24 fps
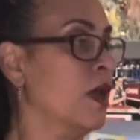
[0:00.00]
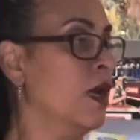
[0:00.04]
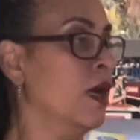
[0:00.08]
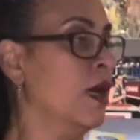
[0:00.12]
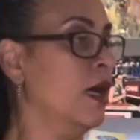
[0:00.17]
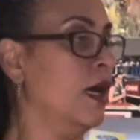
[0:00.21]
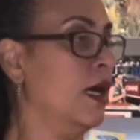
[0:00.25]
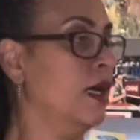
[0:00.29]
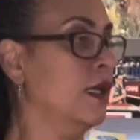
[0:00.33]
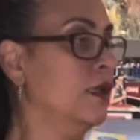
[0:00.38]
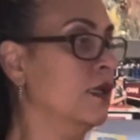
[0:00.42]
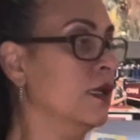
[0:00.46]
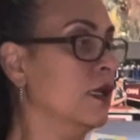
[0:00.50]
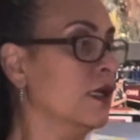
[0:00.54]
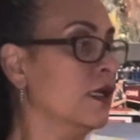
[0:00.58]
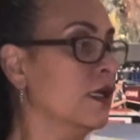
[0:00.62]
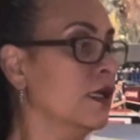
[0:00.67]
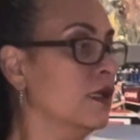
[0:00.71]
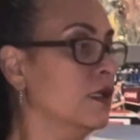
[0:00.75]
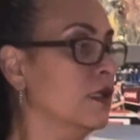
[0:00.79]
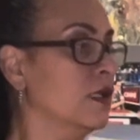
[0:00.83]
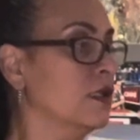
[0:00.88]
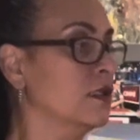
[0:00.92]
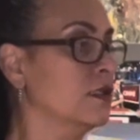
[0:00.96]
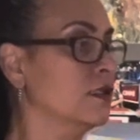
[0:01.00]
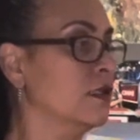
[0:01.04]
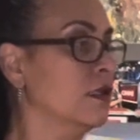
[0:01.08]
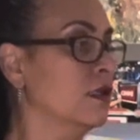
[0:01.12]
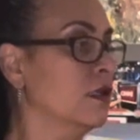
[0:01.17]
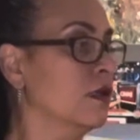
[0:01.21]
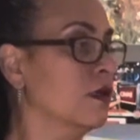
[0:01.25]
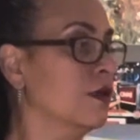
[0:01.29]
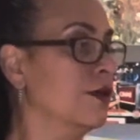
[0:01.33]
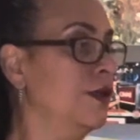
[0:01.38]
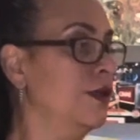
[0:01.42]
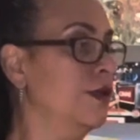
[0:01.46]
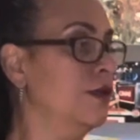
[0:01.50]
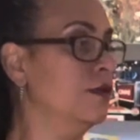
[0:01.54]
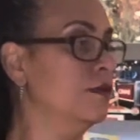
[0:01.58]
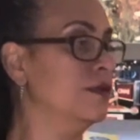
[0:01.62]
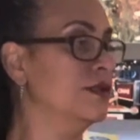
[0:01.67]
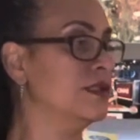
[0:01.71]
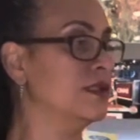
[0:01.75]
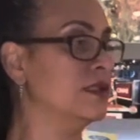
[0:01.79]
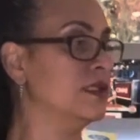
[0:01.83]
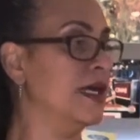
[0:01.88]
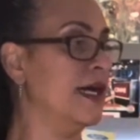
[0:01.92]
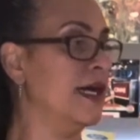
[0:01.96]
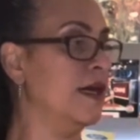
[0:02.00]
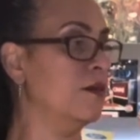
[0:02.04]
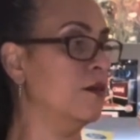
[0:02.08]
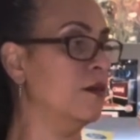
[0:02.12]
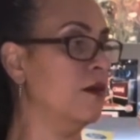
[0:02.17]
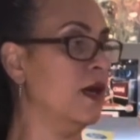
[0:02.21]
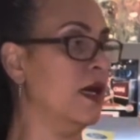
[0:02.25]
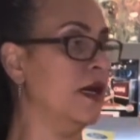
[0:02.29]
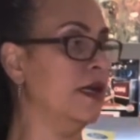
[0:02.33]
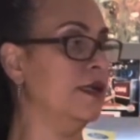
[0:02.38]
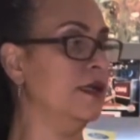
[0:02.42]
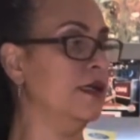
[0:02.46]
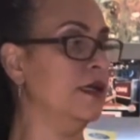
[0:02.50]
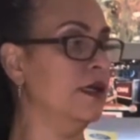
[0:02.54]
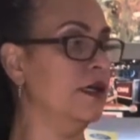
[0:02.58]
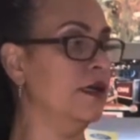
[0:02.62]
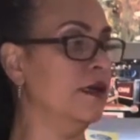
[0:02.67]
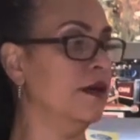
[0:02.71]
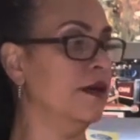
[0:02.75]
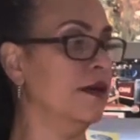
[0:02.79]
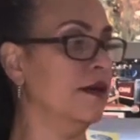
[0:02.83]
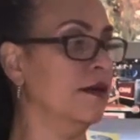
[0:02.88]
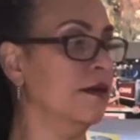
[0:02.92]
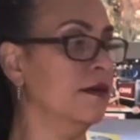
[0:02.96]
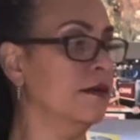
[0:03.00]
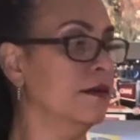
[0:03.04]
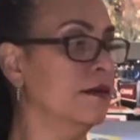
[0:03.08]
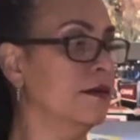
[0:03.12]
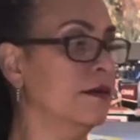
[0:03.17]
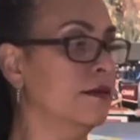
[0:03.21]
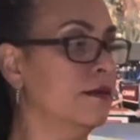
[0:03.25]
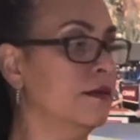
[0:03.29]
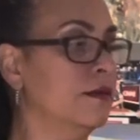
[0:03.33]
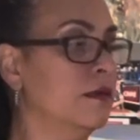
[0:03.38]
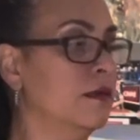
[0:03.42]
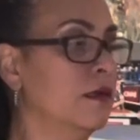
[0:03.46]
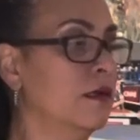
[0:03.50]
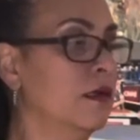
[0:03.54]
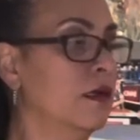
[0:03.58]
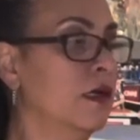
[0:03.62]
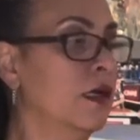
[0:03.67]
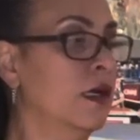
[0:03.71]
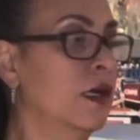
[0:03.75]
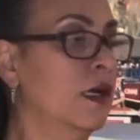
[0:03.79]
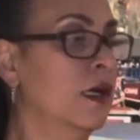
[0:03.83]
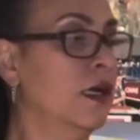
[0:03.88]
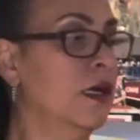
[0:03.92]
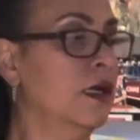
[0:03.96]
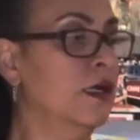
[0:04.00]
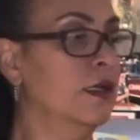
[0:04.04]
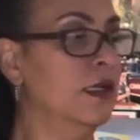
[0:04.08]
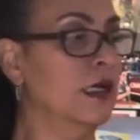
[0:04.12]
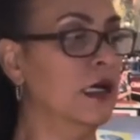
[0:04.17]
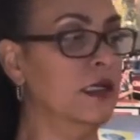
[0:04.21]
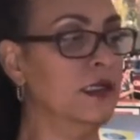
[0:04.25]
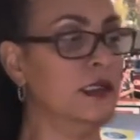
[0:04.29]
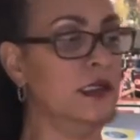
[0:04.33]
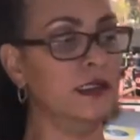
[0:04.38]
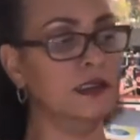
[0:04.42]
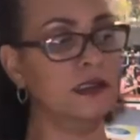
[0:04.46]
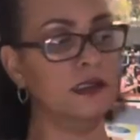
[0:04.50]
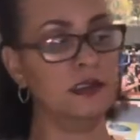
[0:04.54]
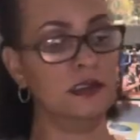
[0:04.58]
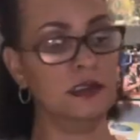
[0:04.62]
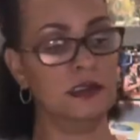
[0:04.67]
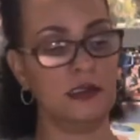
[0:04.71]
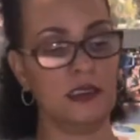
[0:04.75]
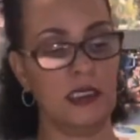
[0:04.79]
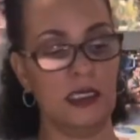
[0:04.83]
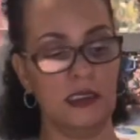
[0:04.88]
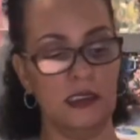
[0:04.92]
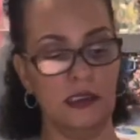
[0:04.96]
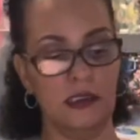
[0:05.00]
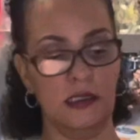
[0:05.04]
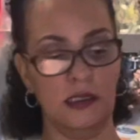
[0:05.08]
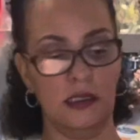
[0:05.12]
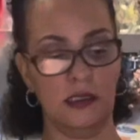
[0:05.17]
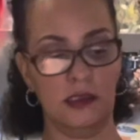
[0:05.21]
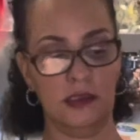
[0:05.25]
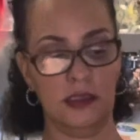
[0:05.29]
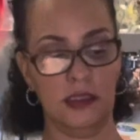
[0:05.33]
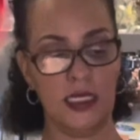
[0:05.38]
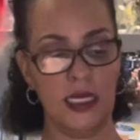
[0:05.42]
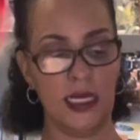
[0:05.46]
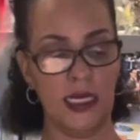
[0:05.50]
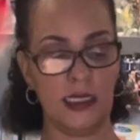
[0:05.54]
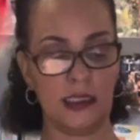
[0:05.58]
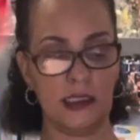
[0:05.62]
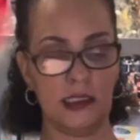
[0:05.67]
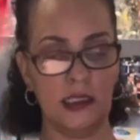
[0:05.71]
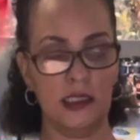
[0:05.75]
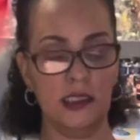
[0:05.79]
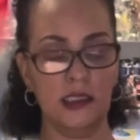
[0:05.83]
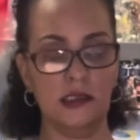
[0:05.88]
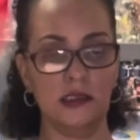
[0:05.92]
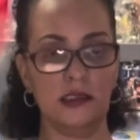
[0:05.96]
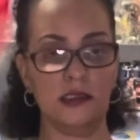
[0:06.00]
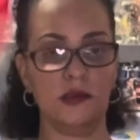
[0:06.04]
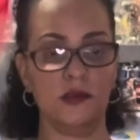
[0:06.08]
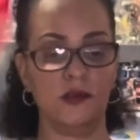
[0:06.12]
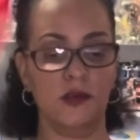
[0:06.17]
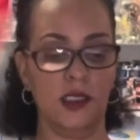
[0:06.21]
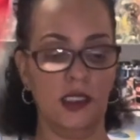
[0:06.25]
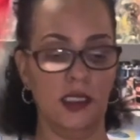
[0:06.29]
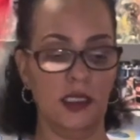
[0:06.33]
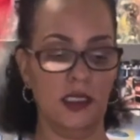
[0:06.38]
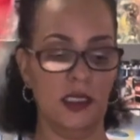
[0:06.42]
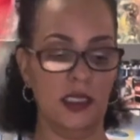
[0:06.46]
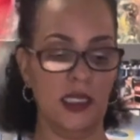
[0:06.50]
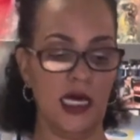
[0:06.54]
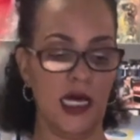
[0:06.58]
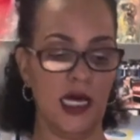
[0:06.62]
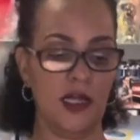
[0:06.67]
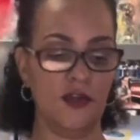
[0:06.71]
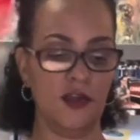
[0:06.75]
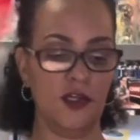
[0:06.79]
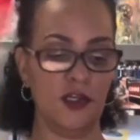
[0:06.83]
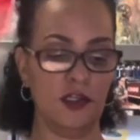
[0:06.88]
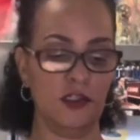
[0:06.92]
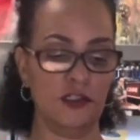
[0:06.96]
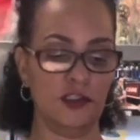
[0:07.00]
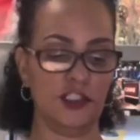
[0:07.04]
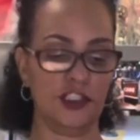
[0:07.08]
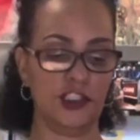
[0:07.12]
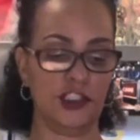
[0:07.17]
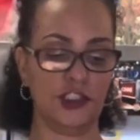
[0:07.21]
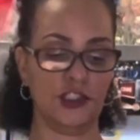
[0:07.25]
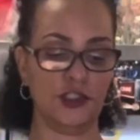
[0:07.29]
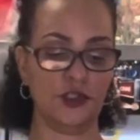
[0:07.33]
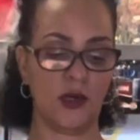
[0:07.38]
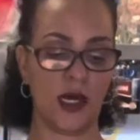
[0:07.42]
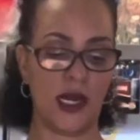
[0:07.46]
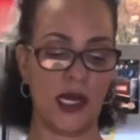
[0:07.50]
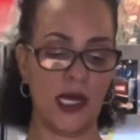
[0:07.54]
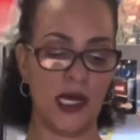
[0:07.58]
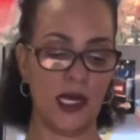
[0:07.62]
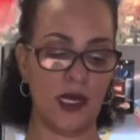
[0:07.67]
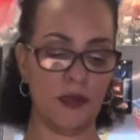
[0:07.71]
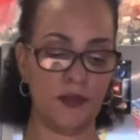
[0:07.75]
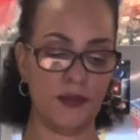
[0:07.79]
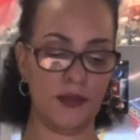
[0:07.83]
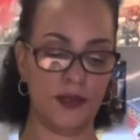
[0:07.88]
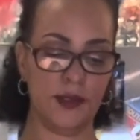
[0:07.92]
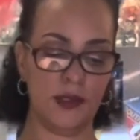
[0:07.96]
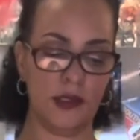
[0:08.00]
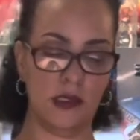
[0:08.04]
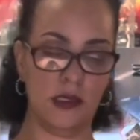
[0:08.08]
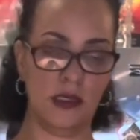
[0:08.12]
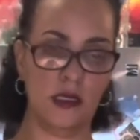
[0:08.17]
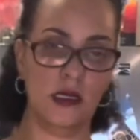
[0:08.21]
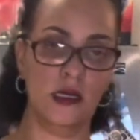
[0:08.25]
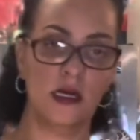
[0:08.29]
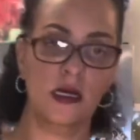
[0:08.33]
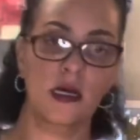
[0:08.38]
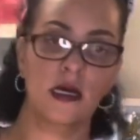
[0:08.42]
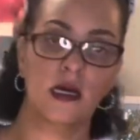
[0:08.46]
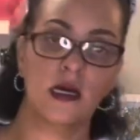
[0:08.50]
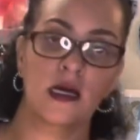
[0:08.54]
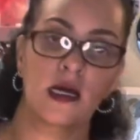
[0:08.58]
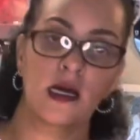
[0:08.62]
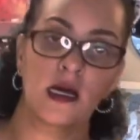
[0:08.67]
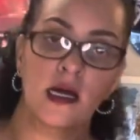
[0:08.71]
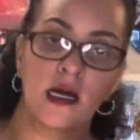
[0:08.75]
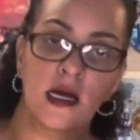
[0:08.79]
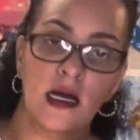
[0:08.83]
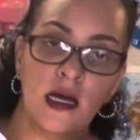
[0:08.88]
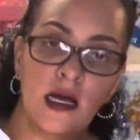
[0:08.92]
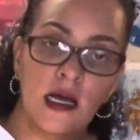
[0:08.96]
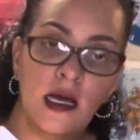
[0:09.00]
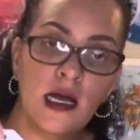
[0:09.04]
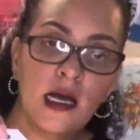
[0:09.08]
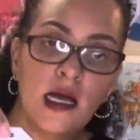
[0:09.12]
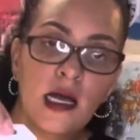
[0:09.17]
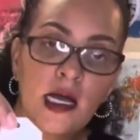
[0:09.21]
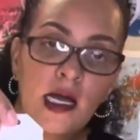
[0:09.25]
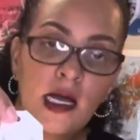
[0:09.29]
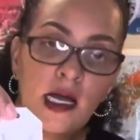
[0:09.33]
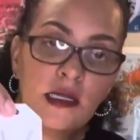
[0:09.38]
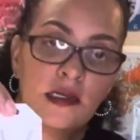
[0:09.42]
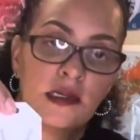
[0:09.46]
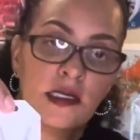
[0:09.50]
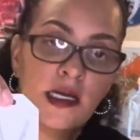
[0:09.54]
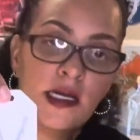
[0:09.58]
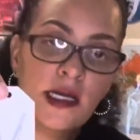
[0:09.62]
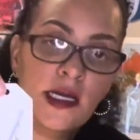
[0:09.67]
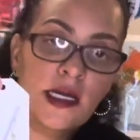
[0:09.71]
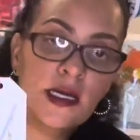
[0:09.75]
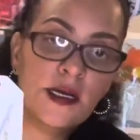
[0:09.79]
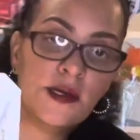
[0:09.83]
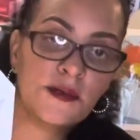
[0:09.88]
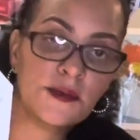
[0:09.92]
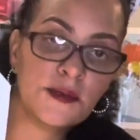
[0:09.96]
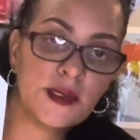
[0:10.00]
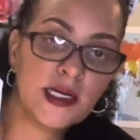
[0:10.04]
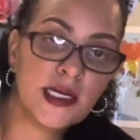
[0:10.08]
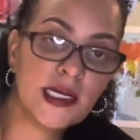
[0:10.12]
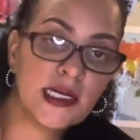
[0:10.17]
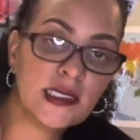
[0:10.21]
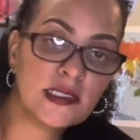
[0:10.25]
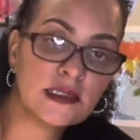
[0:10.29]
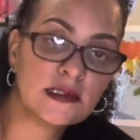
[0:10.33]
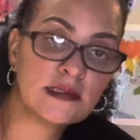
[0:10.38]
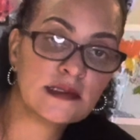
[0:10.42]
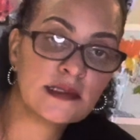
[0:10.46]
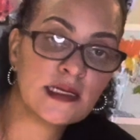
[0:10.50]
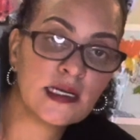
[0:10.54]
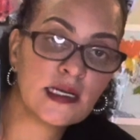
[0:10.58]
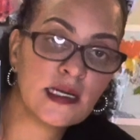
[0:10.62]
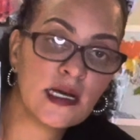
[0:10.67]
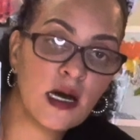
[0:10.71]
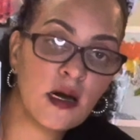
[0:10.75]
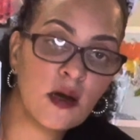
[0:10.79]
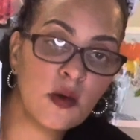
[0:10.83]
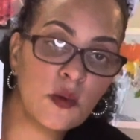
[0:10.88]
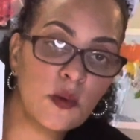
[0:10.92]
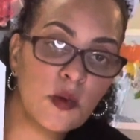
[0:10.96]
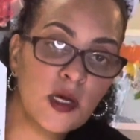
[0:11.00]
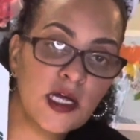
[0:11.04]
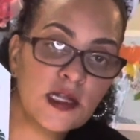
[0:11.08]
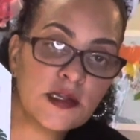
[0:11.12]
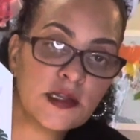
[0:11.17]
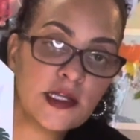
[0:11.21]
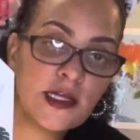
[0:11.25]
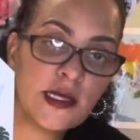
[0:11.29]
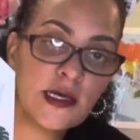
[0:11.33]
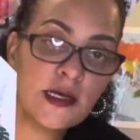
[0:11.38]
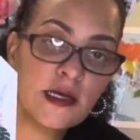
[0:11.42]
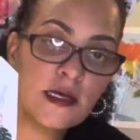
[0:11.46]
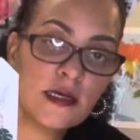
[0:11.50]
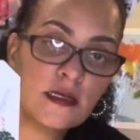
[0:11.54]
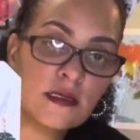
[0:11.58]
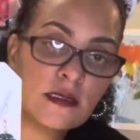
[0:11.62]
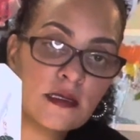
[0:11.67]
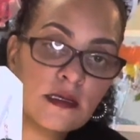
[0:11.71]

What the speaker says: And look at this little cute set right here. Now this is a necklace with a leather strap and the earrings that go with it.